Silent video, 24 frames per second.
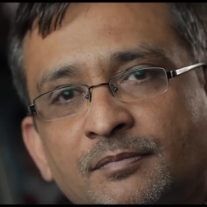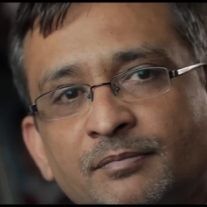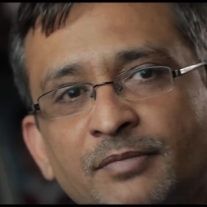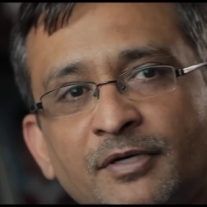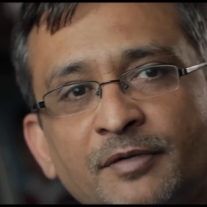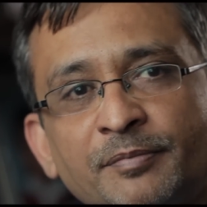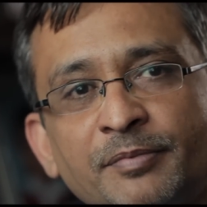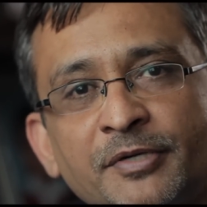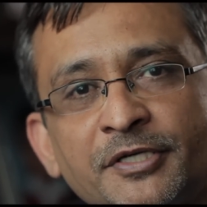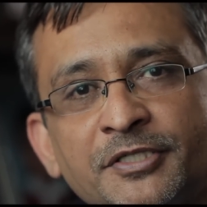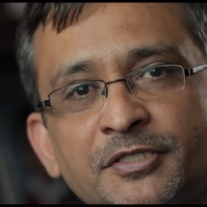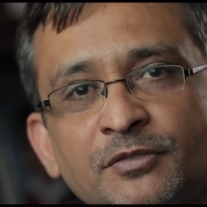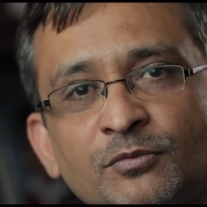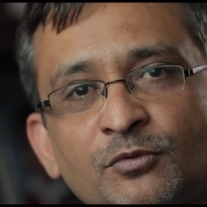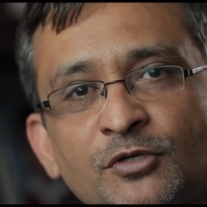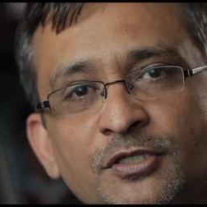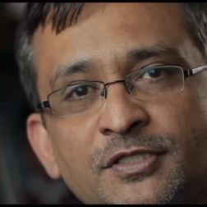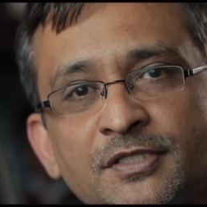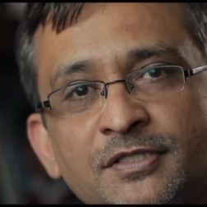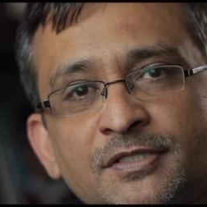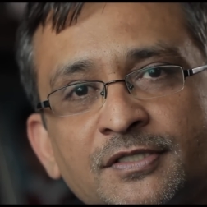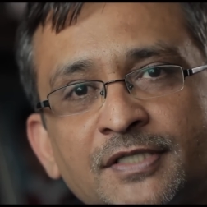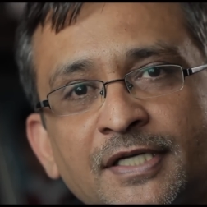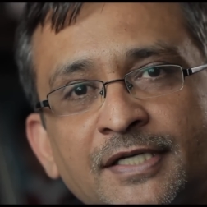Blood pressure
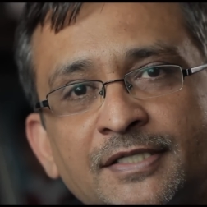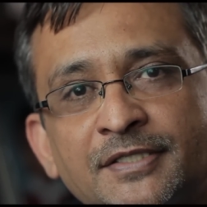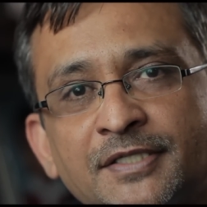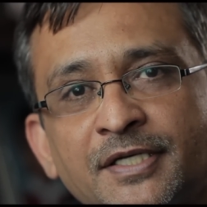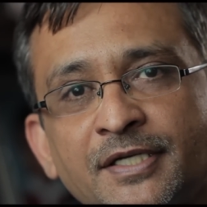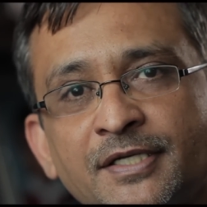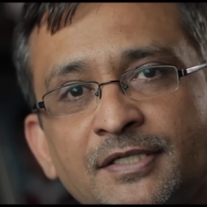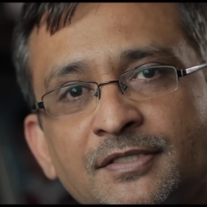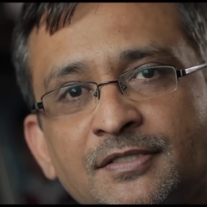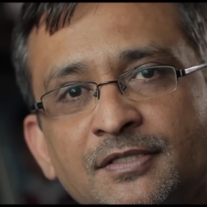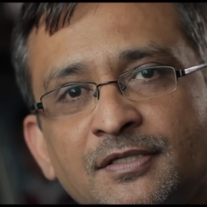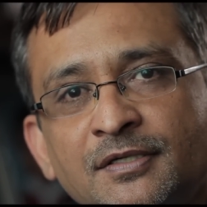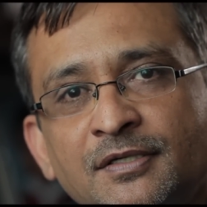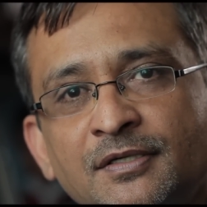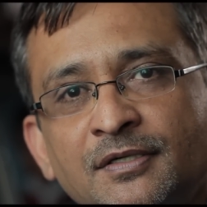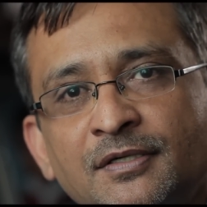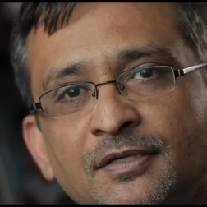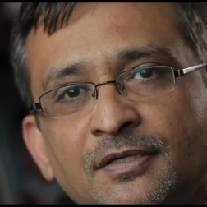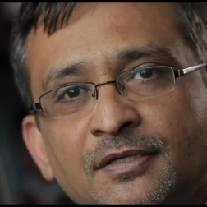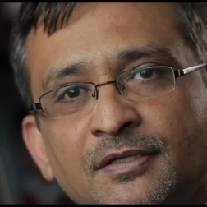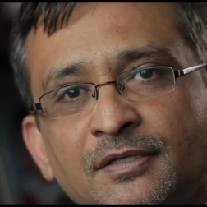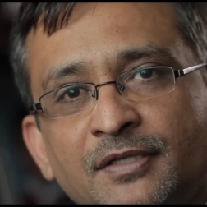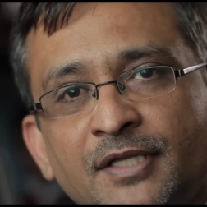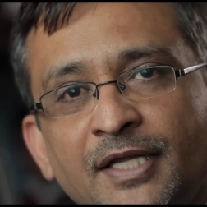was in 60s
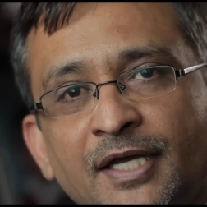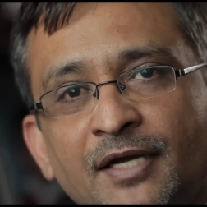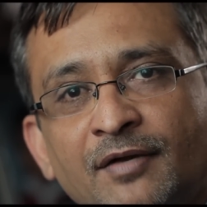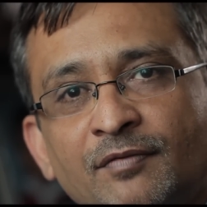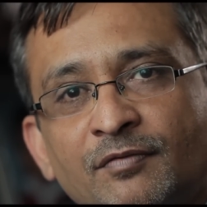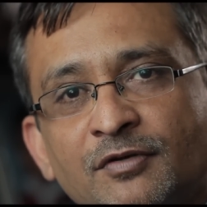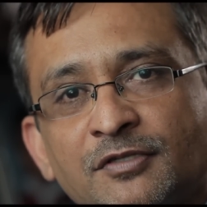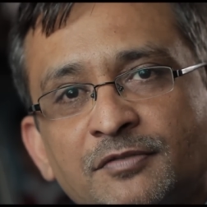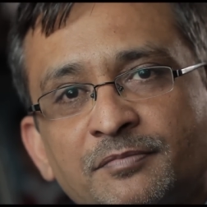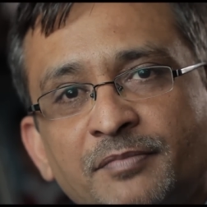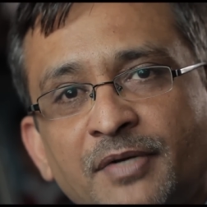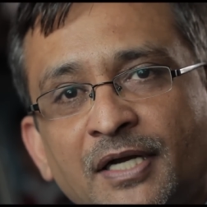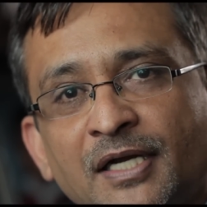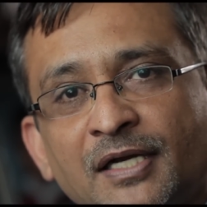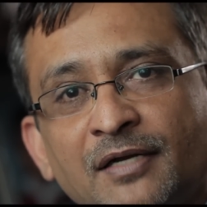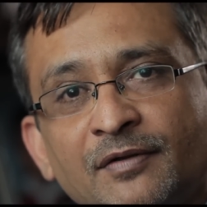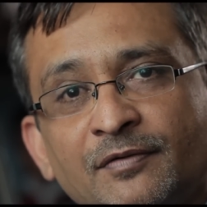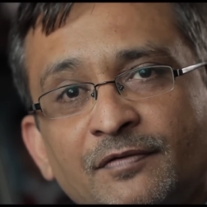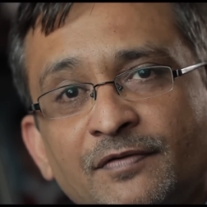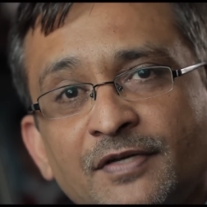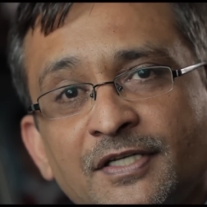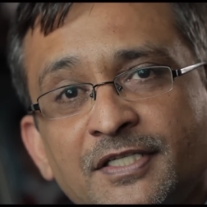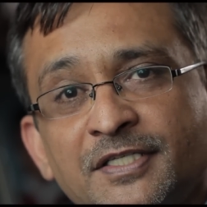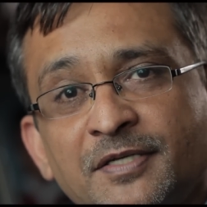neck was
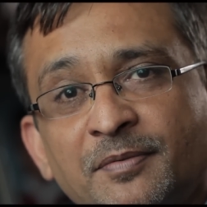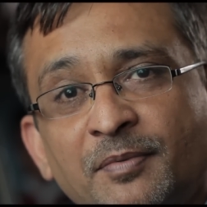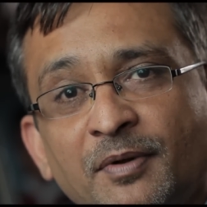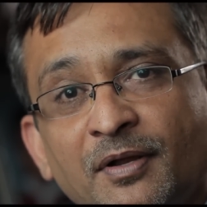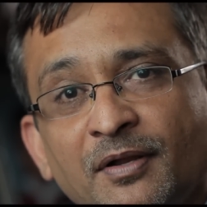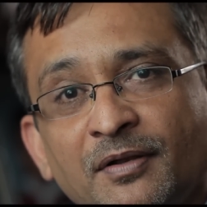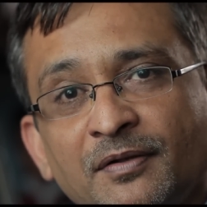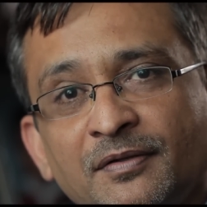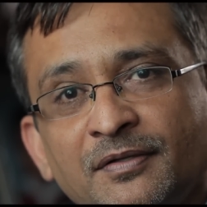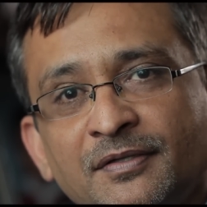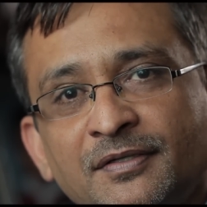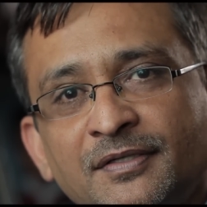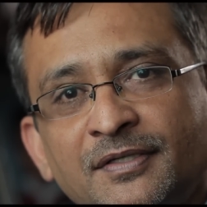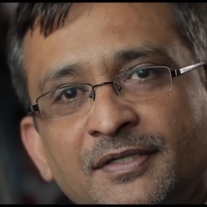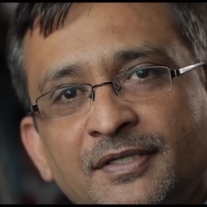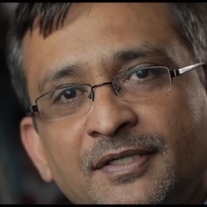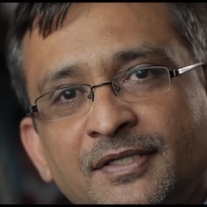barely visible,